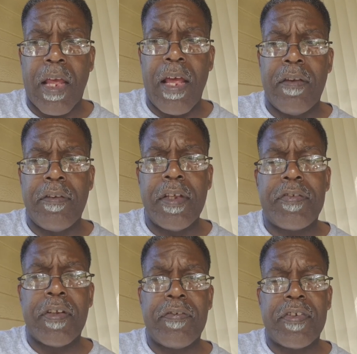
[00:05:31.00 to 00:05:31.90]
And
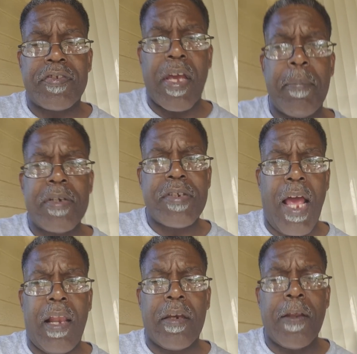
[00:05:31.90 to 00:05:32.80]
this is the same
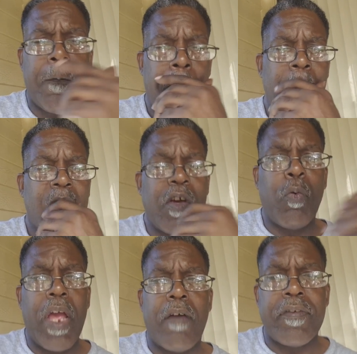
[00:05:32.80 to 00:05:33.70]
mentality that
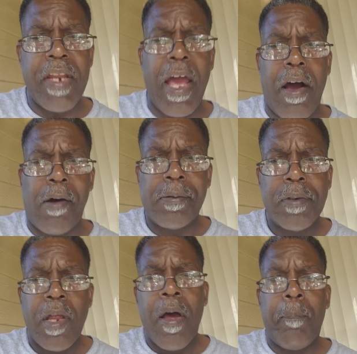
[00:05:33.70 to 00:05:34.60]
we have now
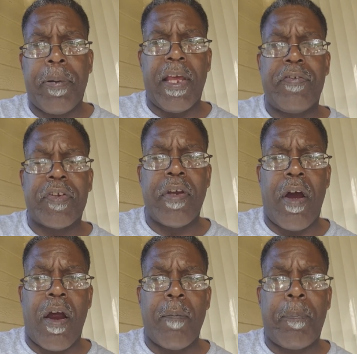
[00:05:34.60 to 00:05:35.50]
placed in
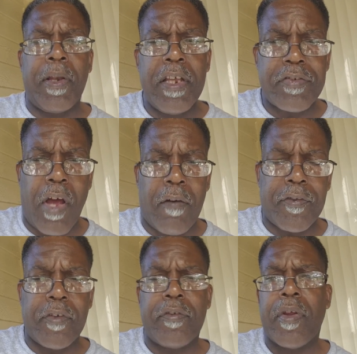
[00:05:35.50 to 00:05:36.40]
our police
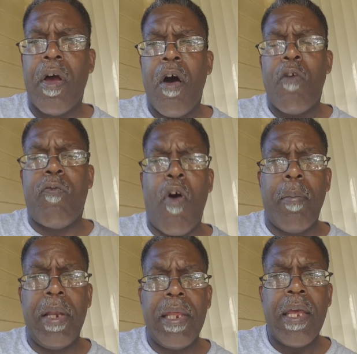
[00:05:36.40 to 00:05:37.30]
officers,
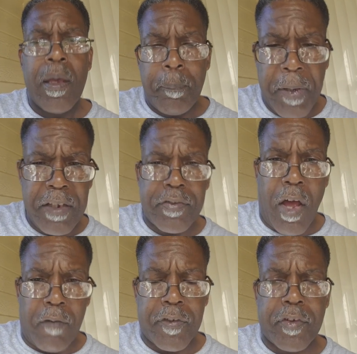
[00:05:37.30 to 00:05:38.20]
formerly peace
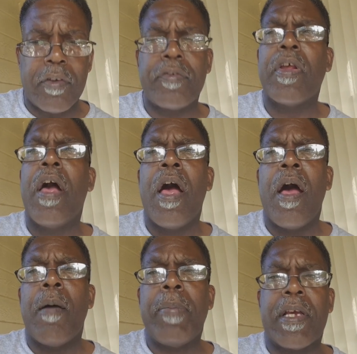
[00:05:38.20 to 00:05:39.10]
officers,
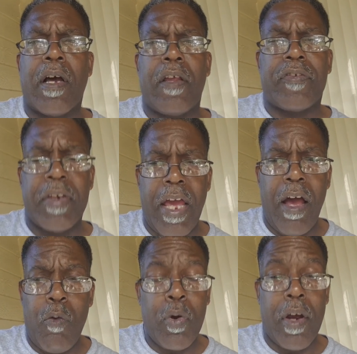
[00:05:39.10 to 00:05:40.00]
because
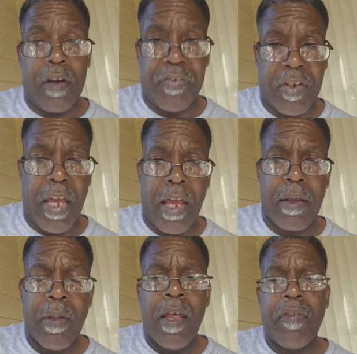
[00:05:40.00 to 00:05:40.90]
now we are
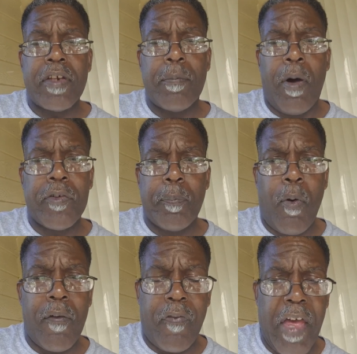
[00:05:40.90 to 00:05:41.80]
saying that the most
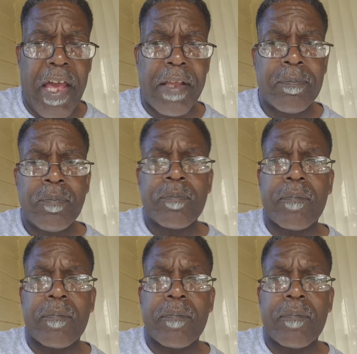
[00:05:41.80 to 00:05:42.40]
important thing